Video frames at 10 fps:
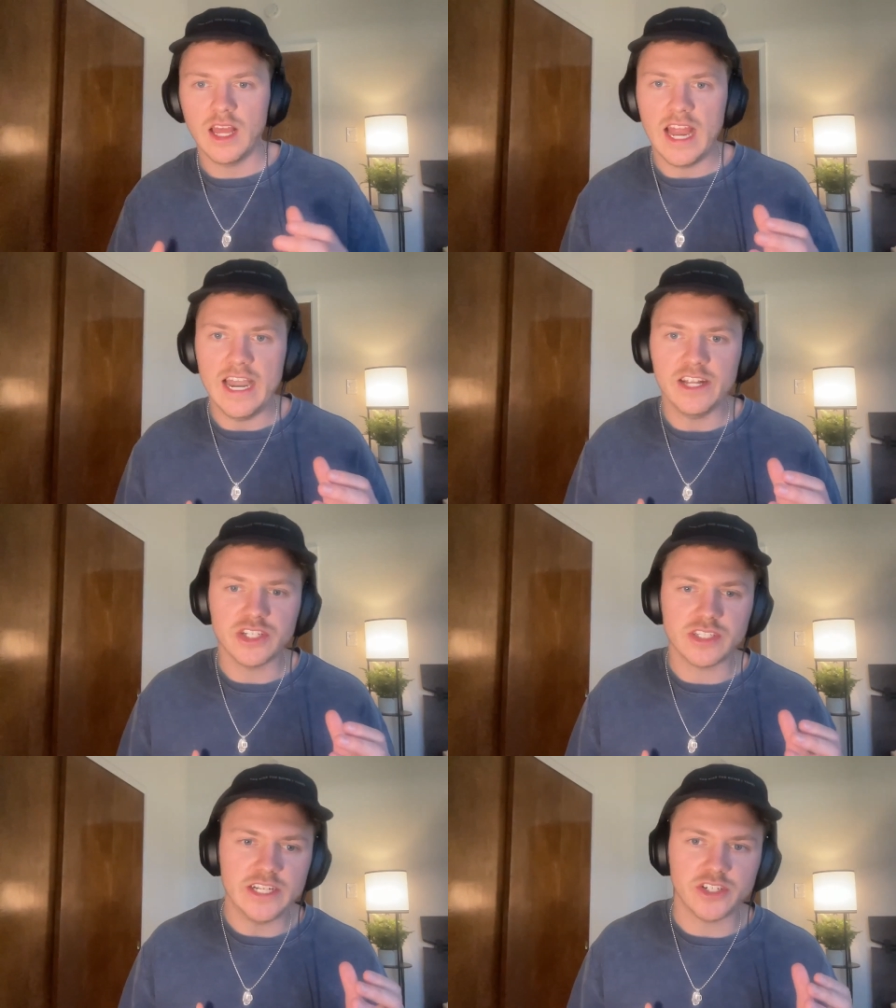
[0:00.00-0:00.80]
And it
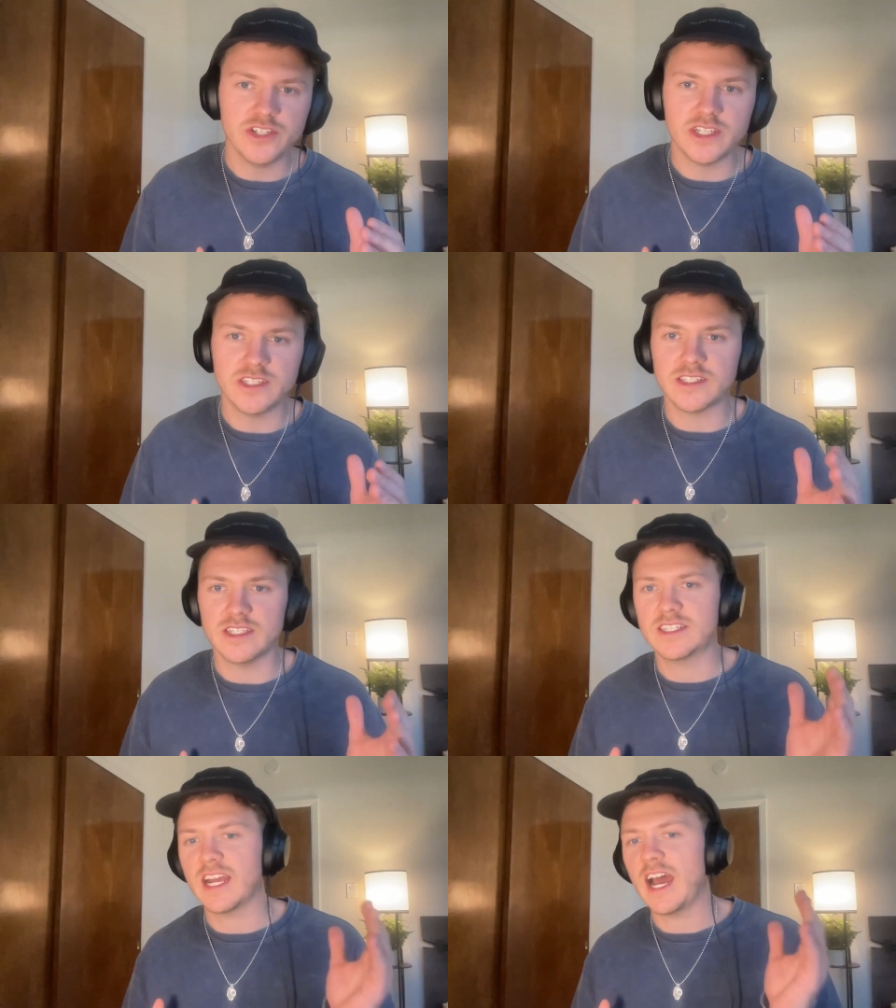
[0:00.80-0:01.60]
just introduces this
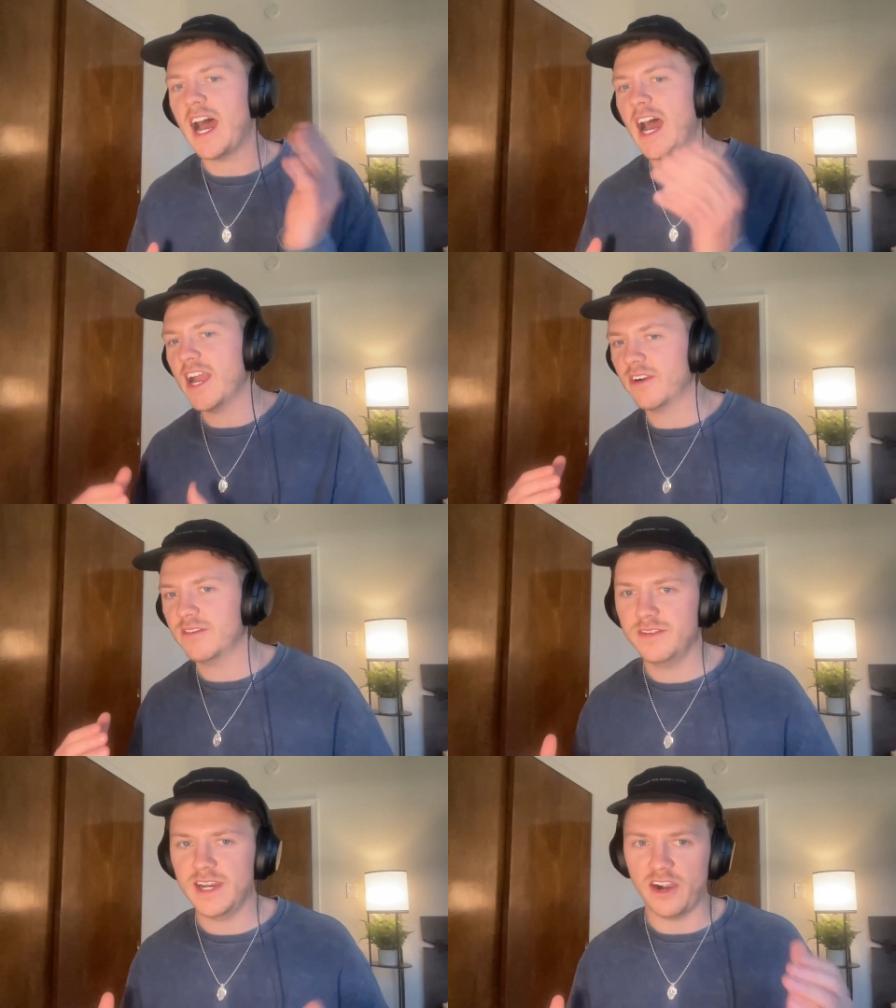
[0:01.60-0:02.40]
entire
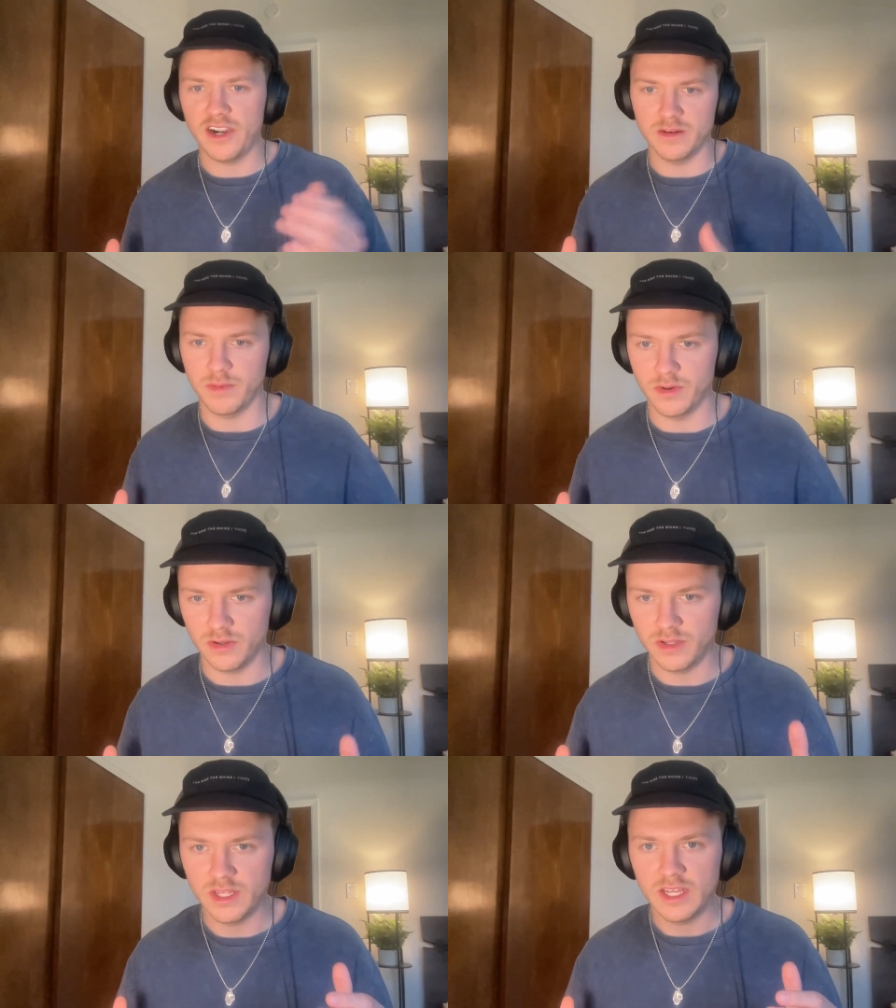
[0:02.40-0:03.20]

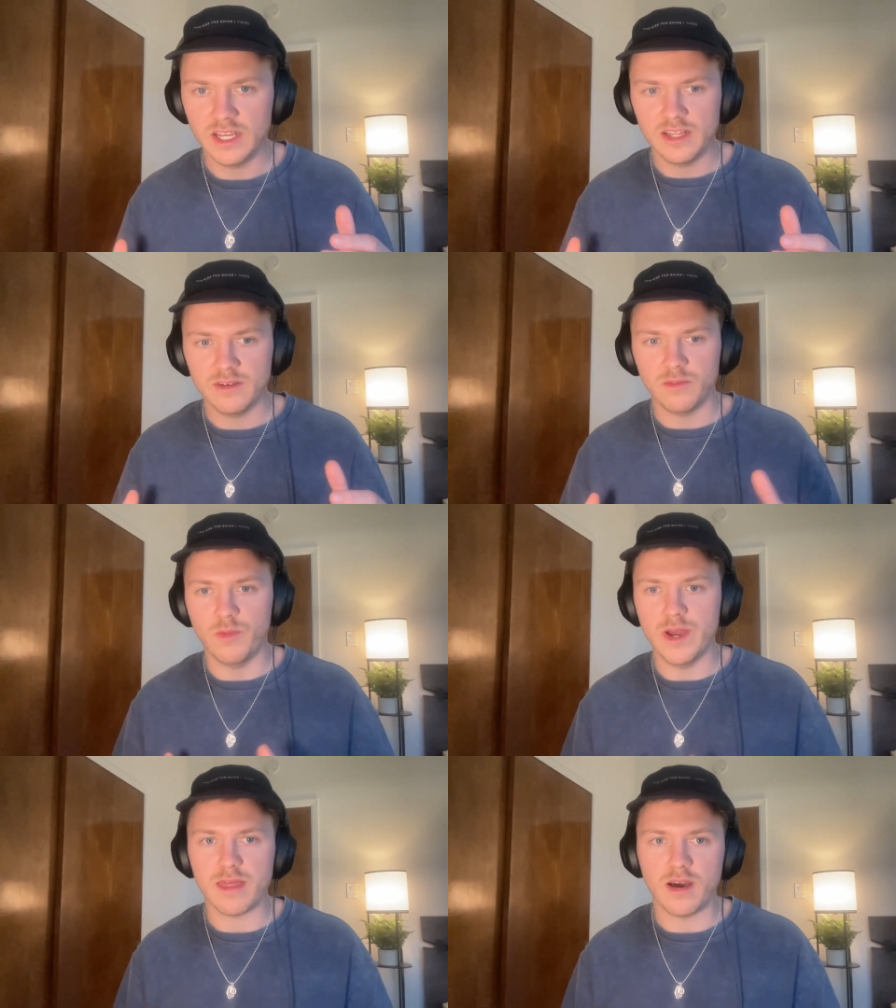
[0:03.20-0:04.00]
variable
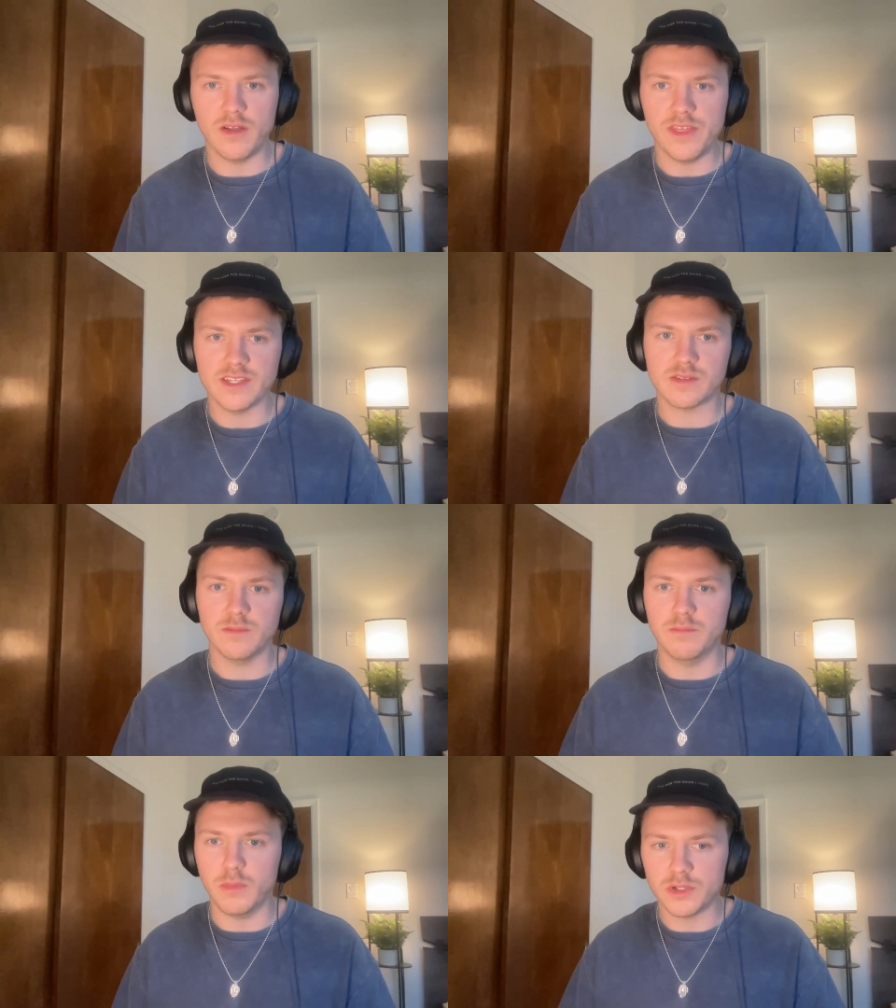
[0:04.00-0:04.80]
with this
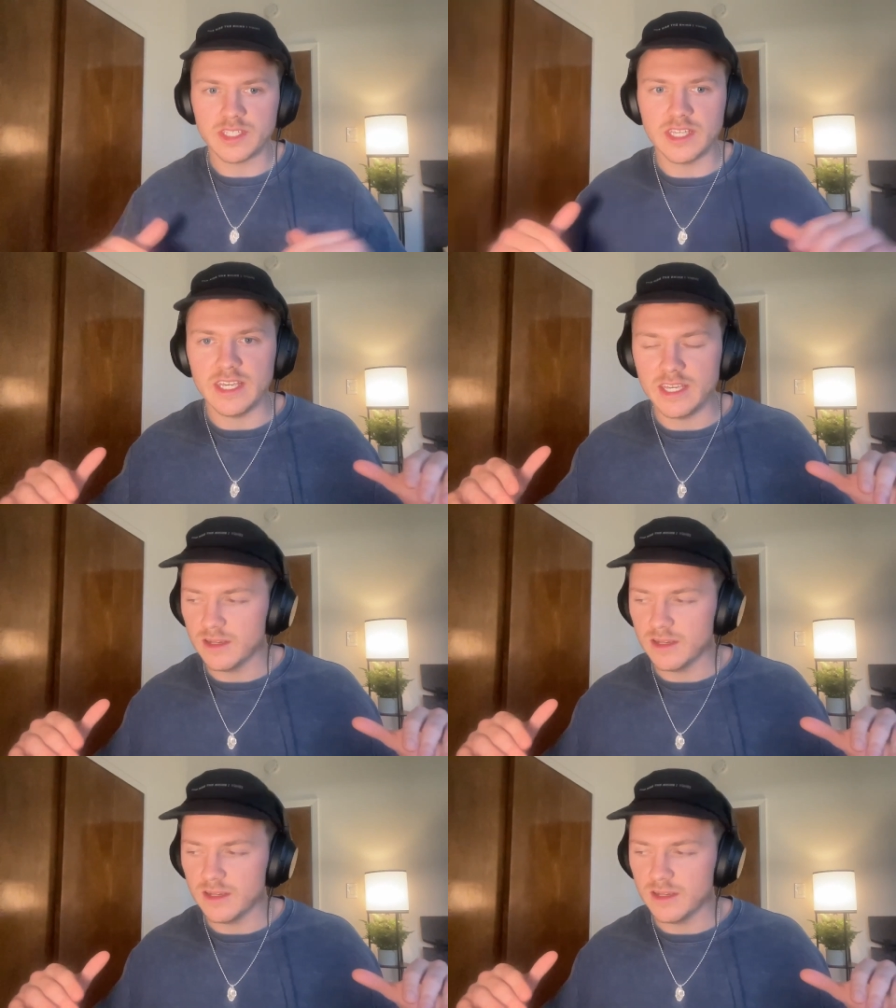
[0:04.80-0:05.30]
multi-asset